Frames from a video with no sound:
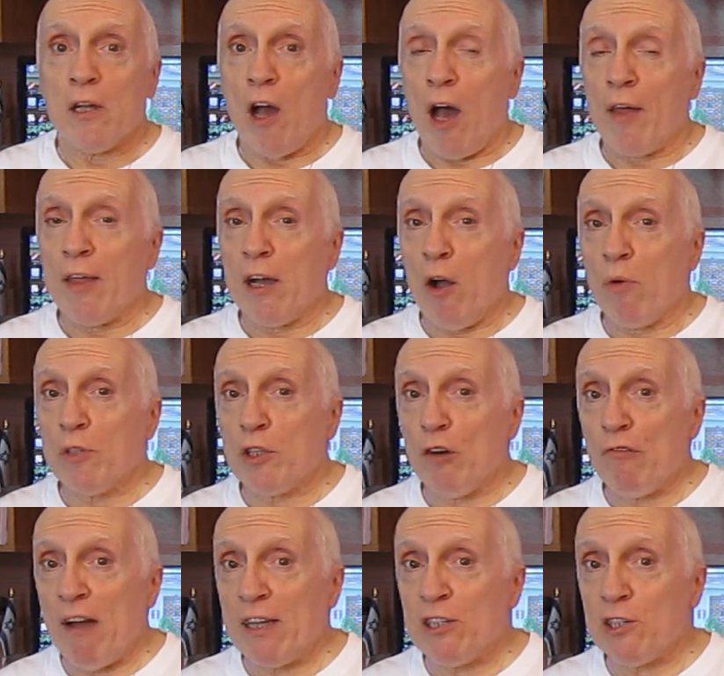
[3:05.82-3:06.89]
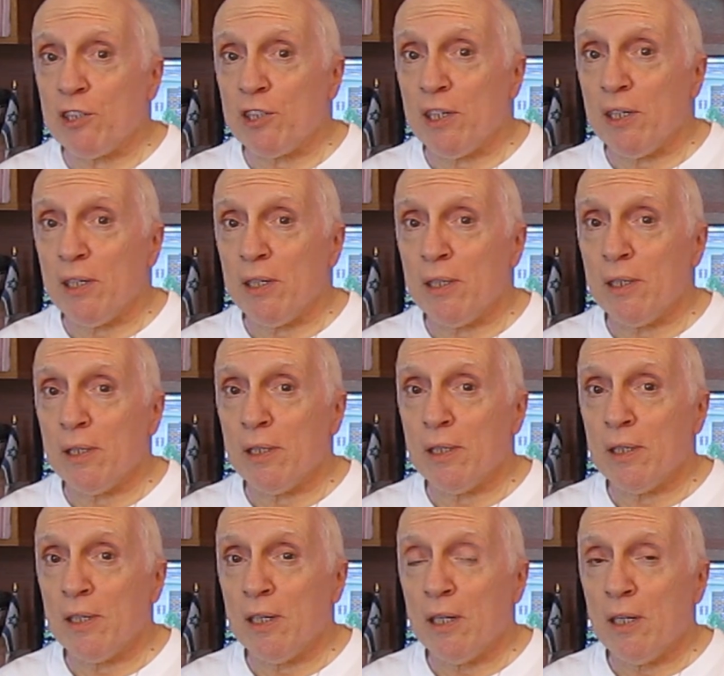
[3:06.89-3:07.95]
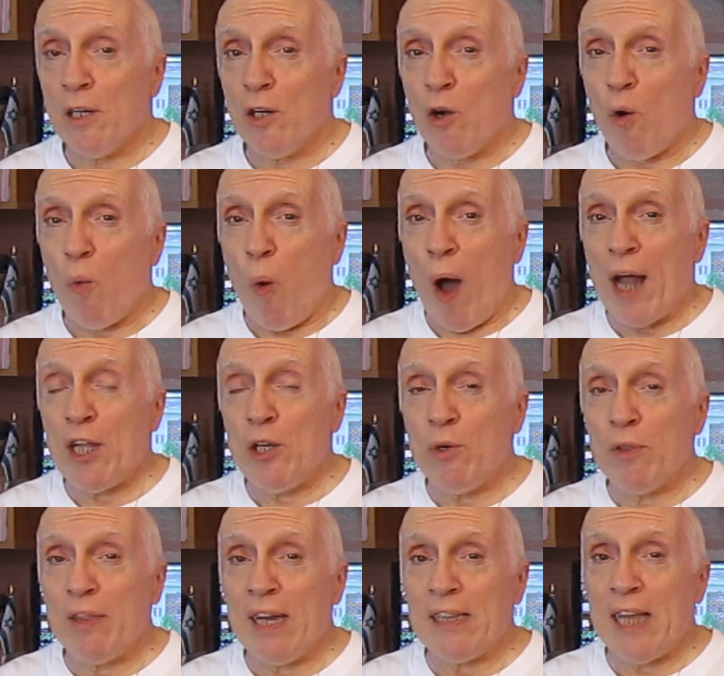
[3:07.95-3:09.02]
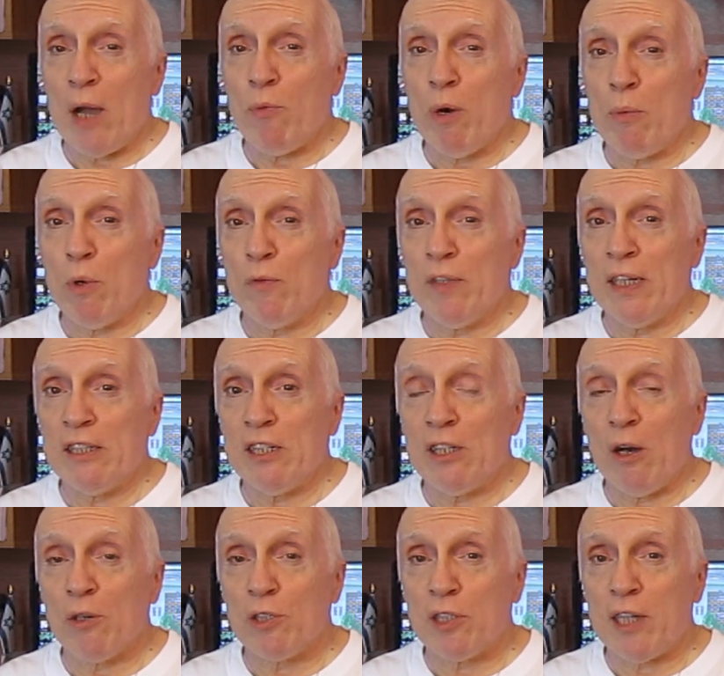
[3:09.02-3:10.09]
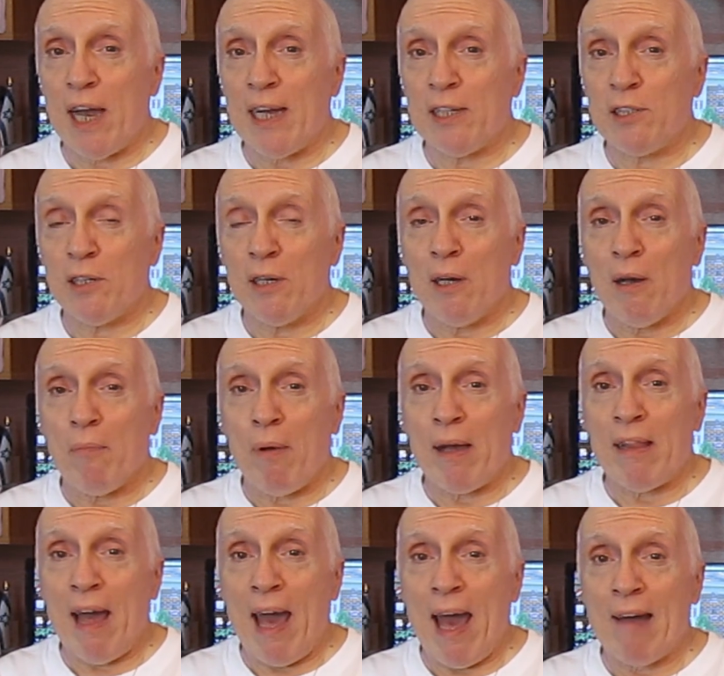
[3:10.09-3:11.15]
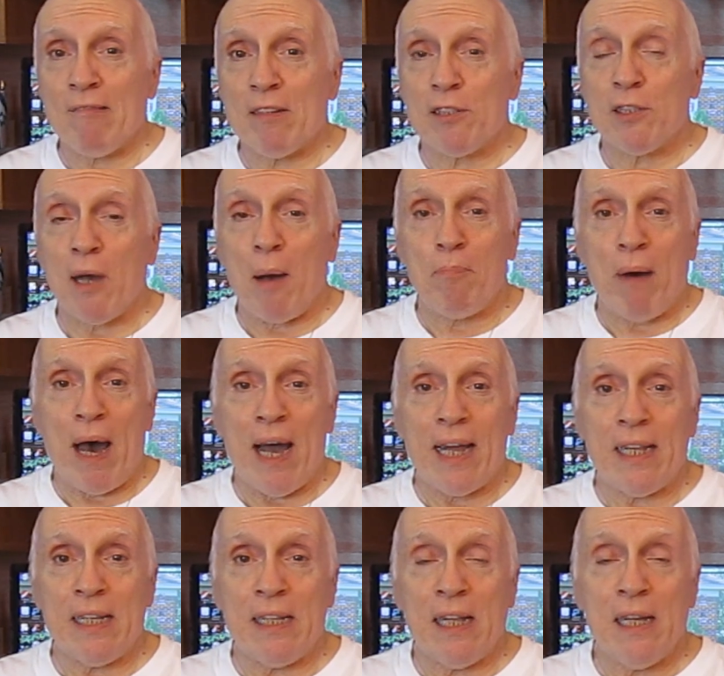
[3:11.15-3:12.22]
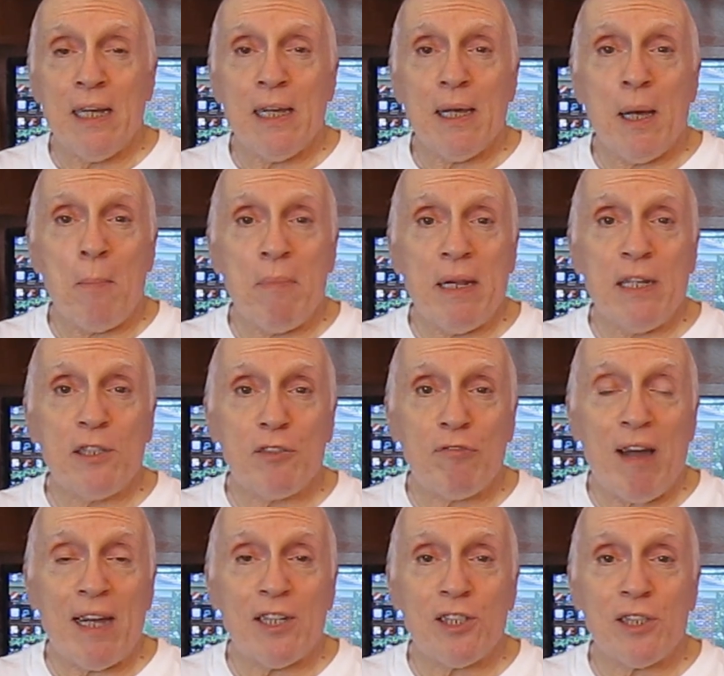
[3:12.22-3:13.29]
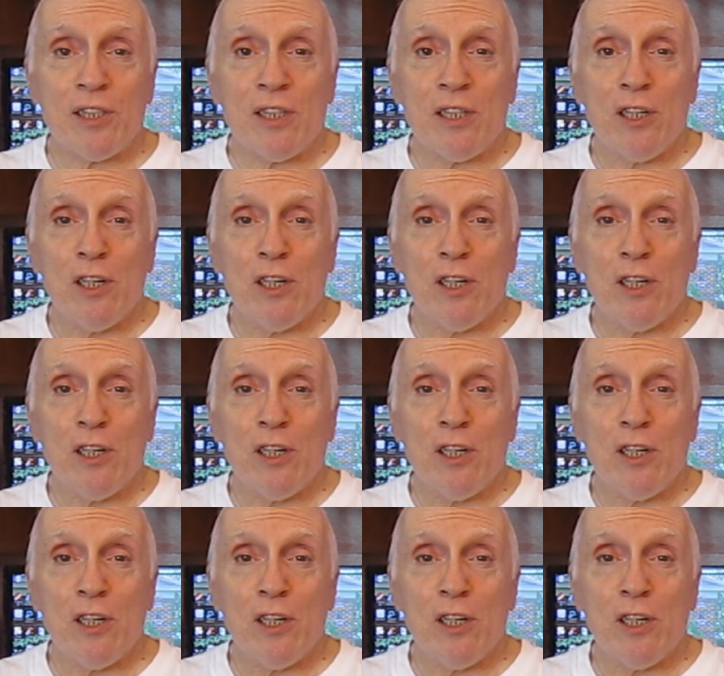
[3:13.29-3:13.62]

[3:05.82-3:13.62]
Are they going to register? Why do you think they were moved into those states by the Harris-Biden administration?